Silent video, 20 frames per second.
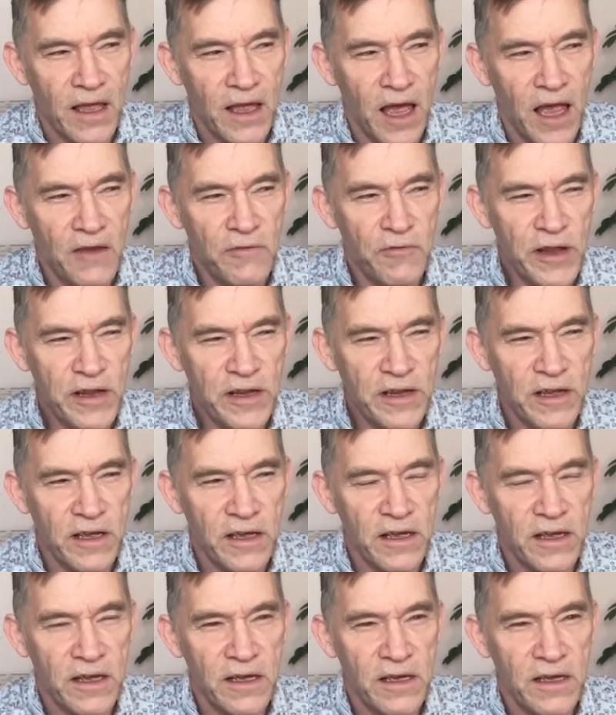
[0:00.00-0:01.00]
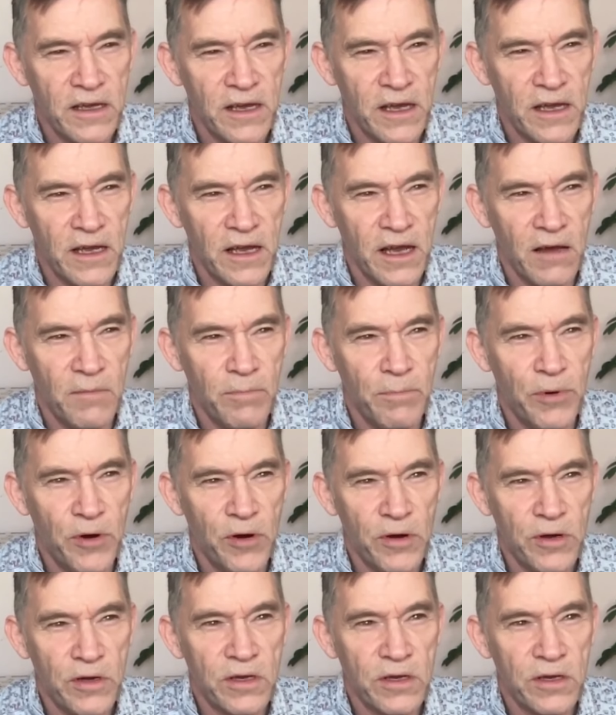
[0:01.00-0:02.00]
read a
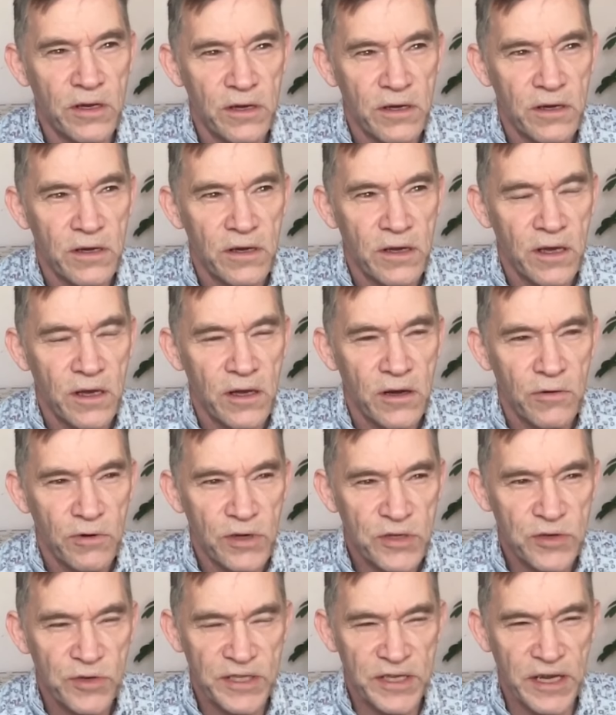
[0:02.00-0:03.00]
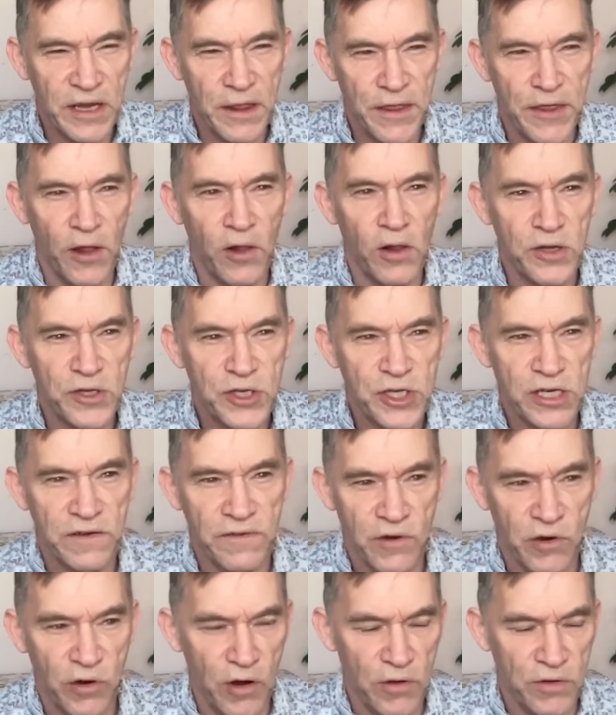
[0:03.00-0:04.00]
book which was an anthology of
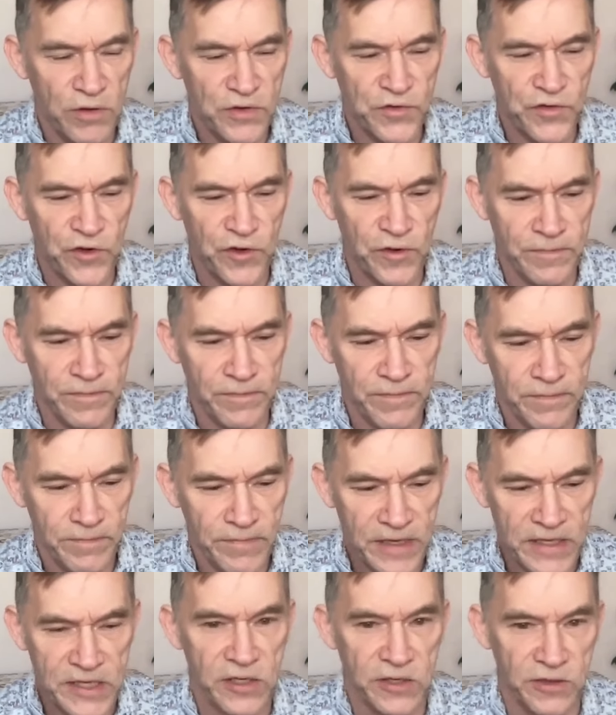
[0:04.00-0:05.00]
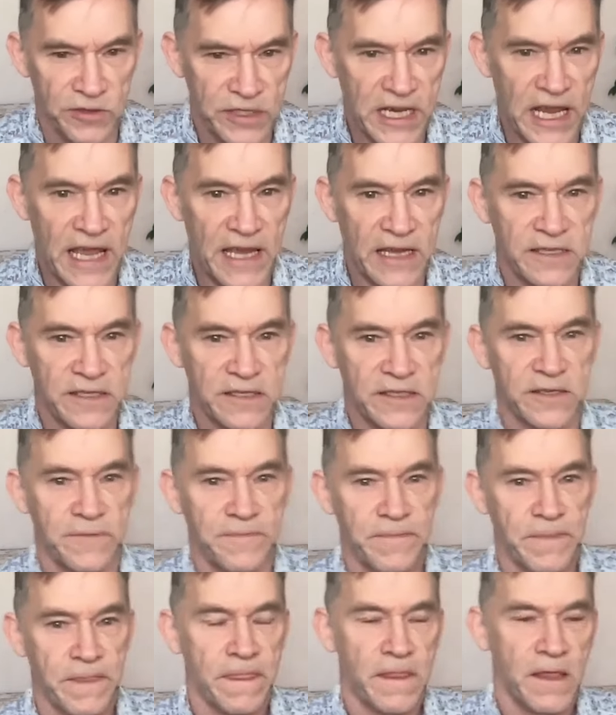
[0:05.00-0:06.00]
quotes from mystical texts,
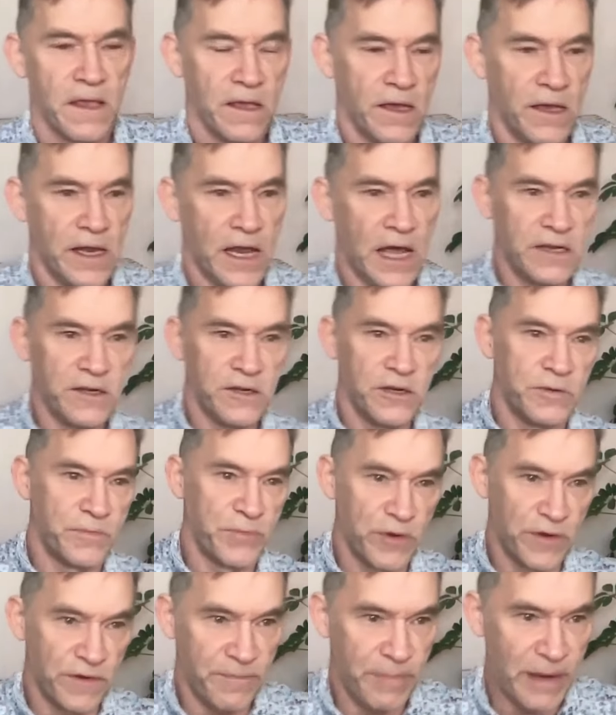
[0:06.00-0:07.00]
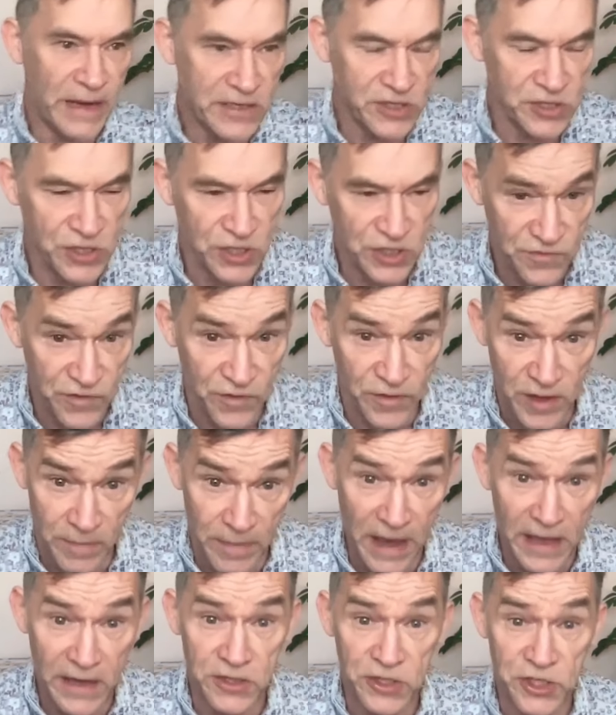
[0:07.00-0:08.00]
and it had a number of passages from the
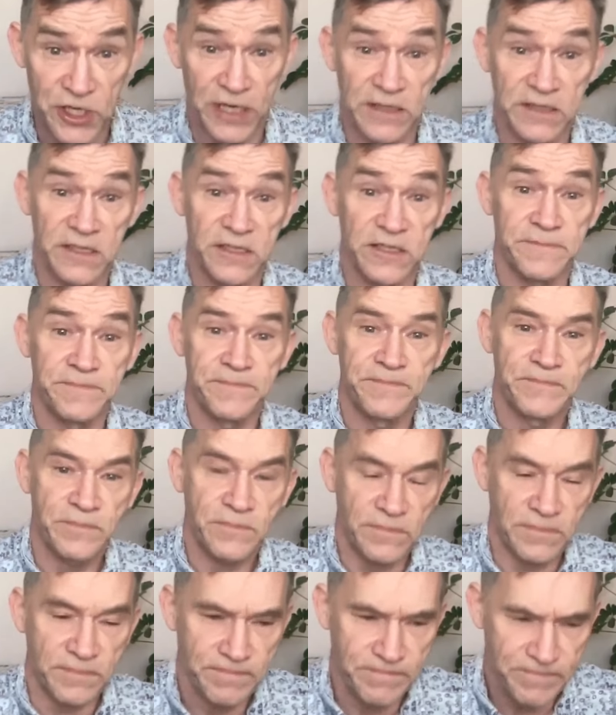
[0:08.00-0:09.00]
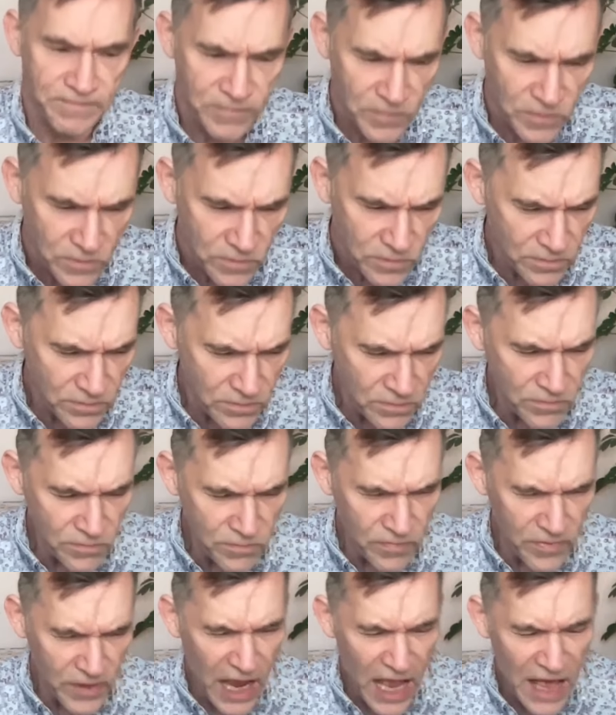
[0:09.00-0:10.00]
Upanishads,
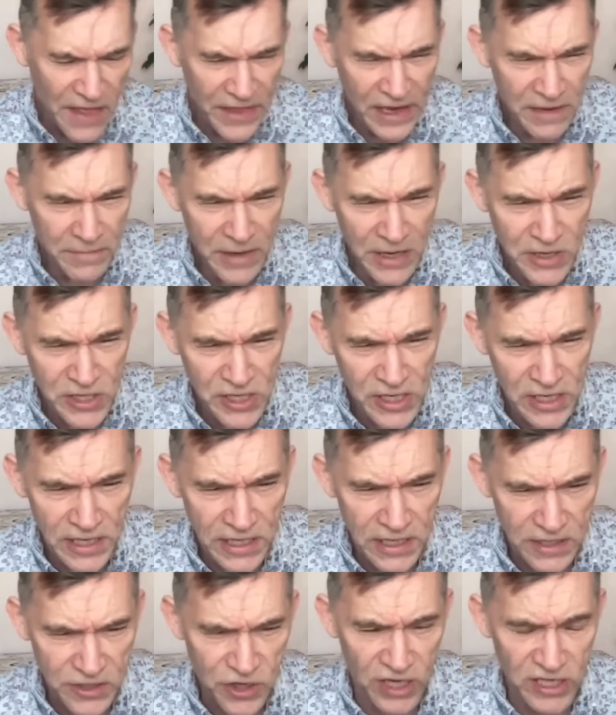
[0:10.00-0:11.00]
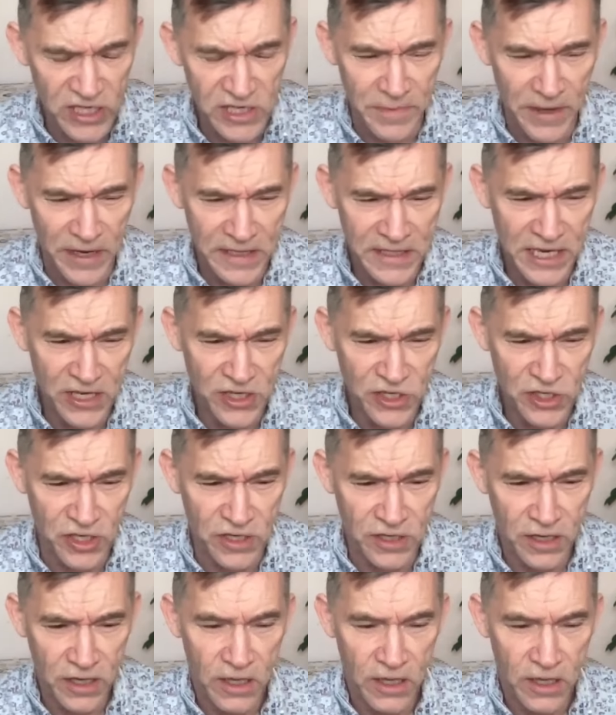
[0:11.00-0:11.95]
and they immediately attracted my attention